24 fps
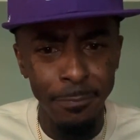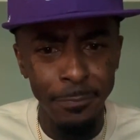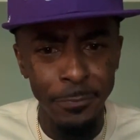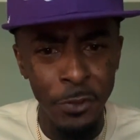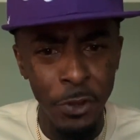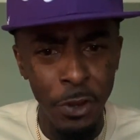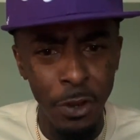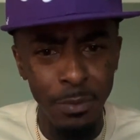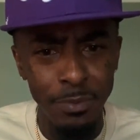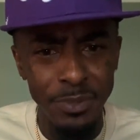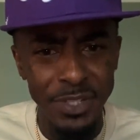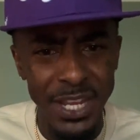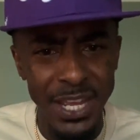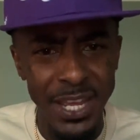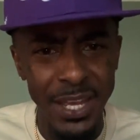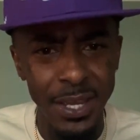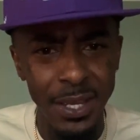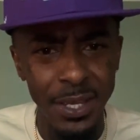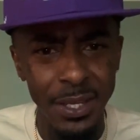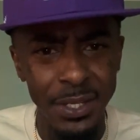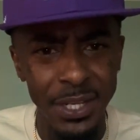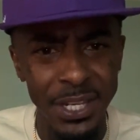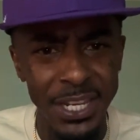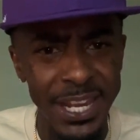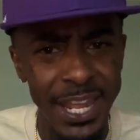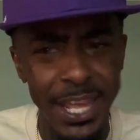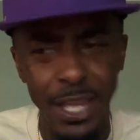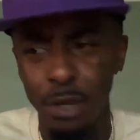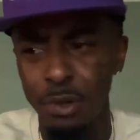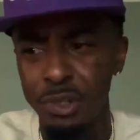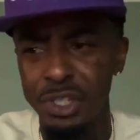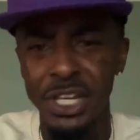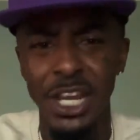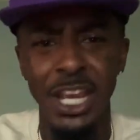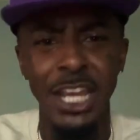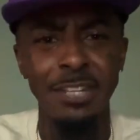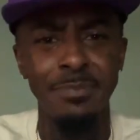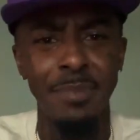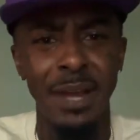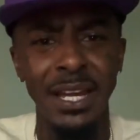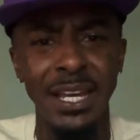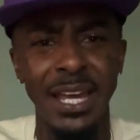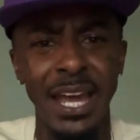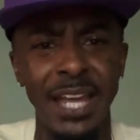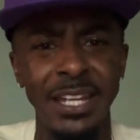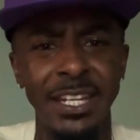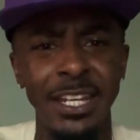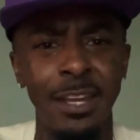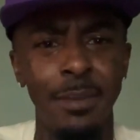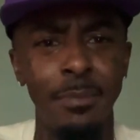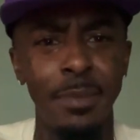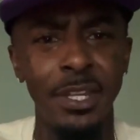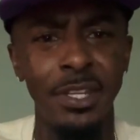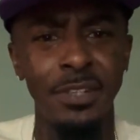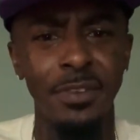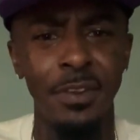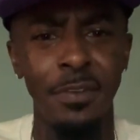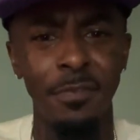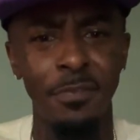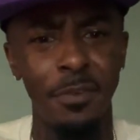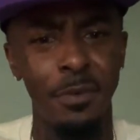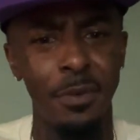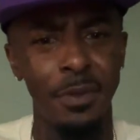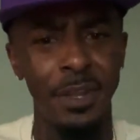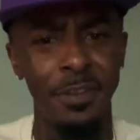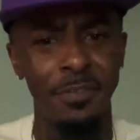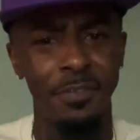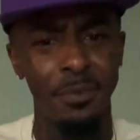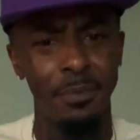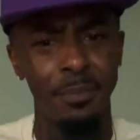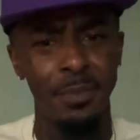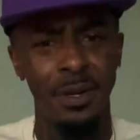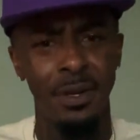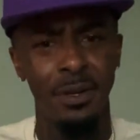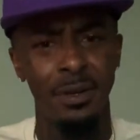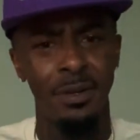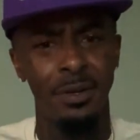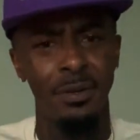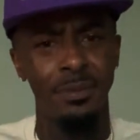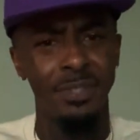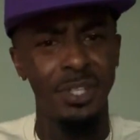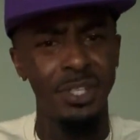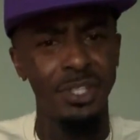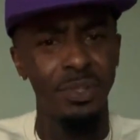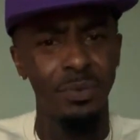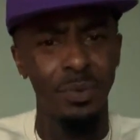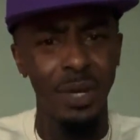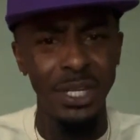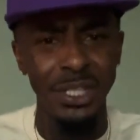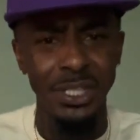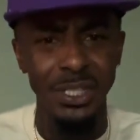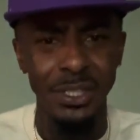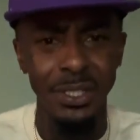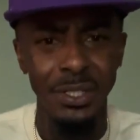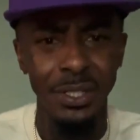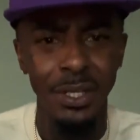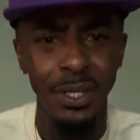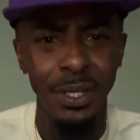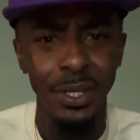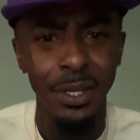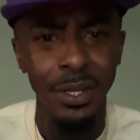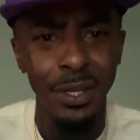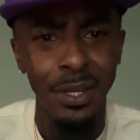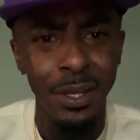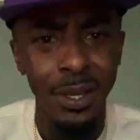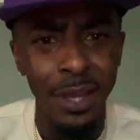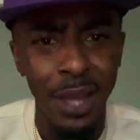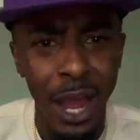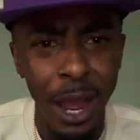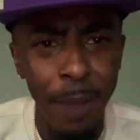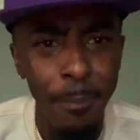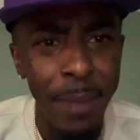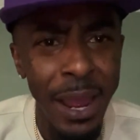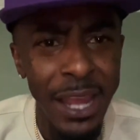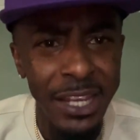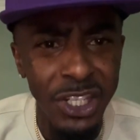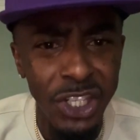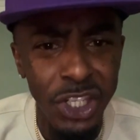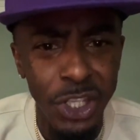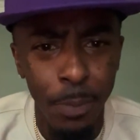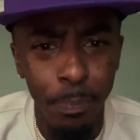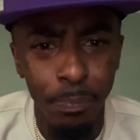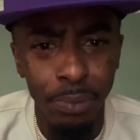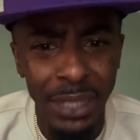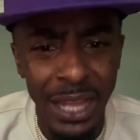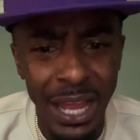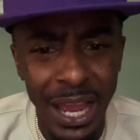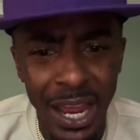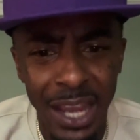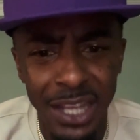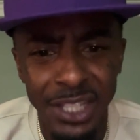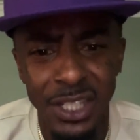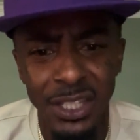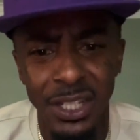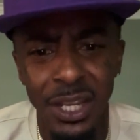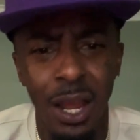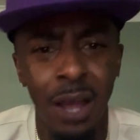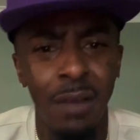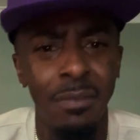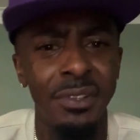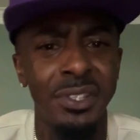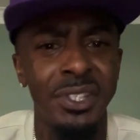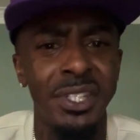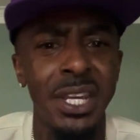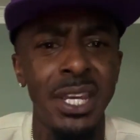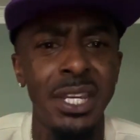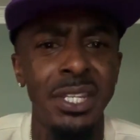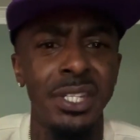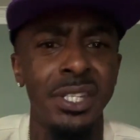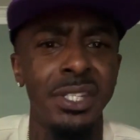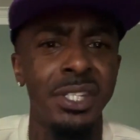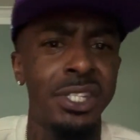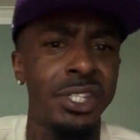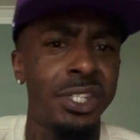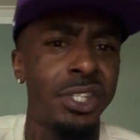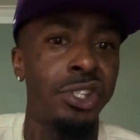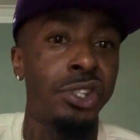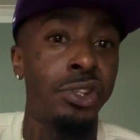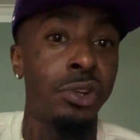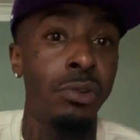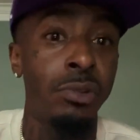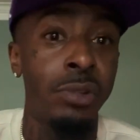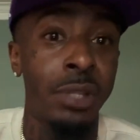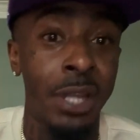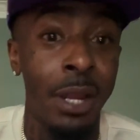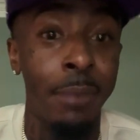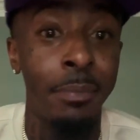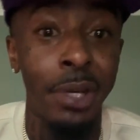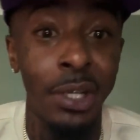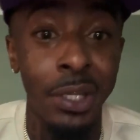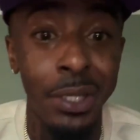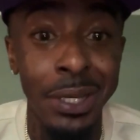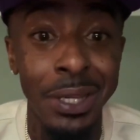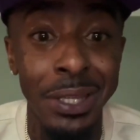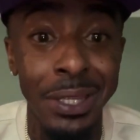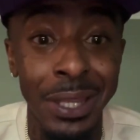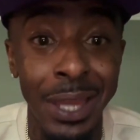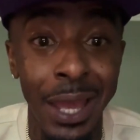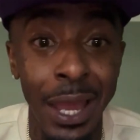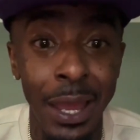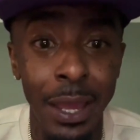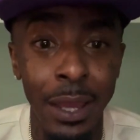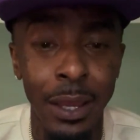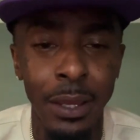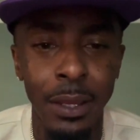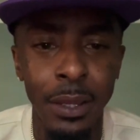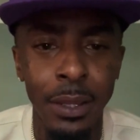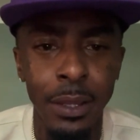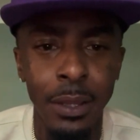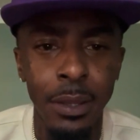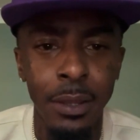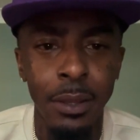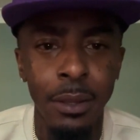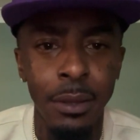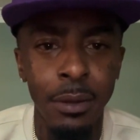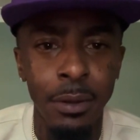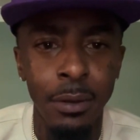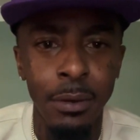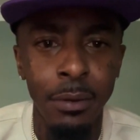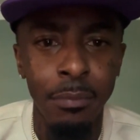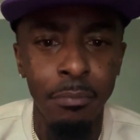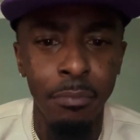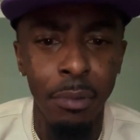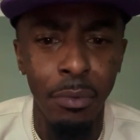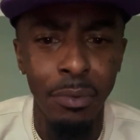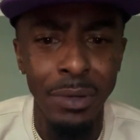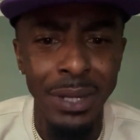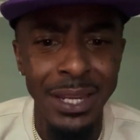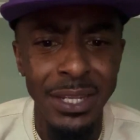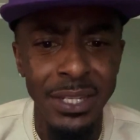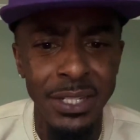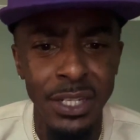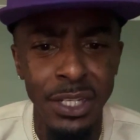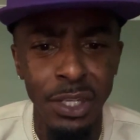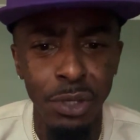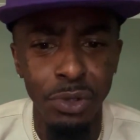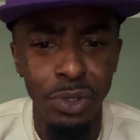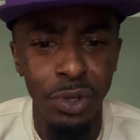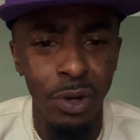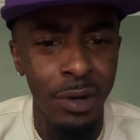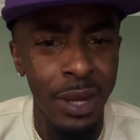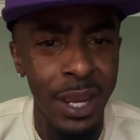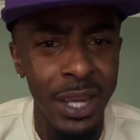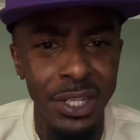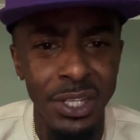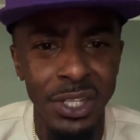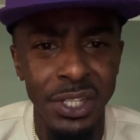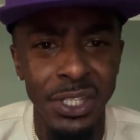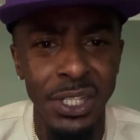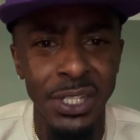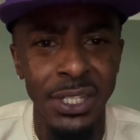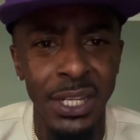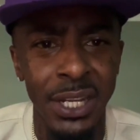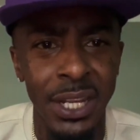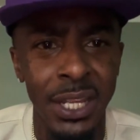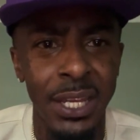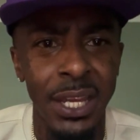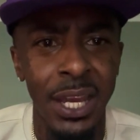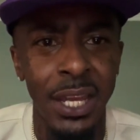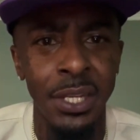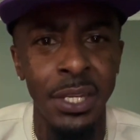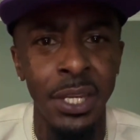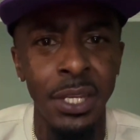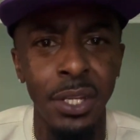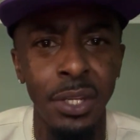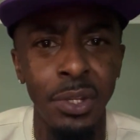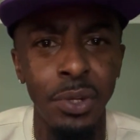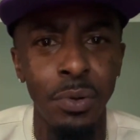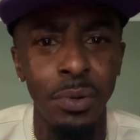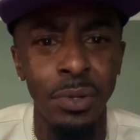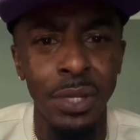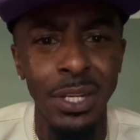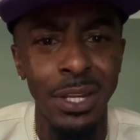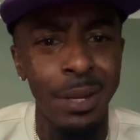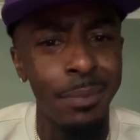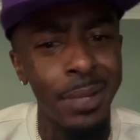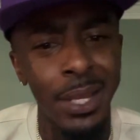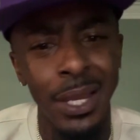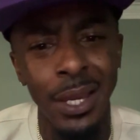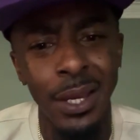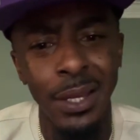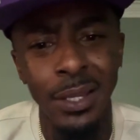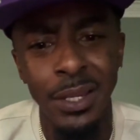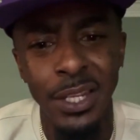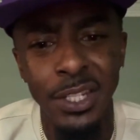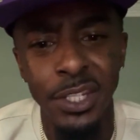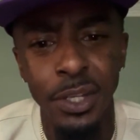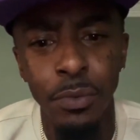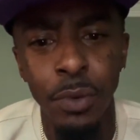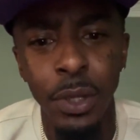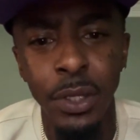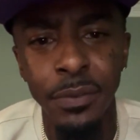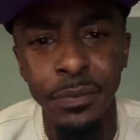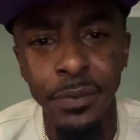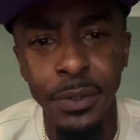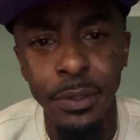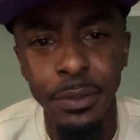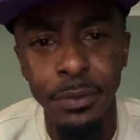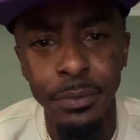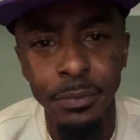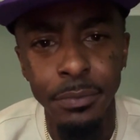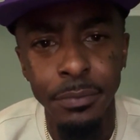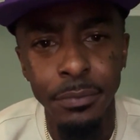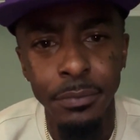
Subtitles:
You know what I'm saying? It ain't going to change my goddamn situation. I might just oblige the conversation just to show you that I'm a good guy. But when I see you start acting shit that ain't got nothing to do with nothing, I'm like, all right, that's irrelevant.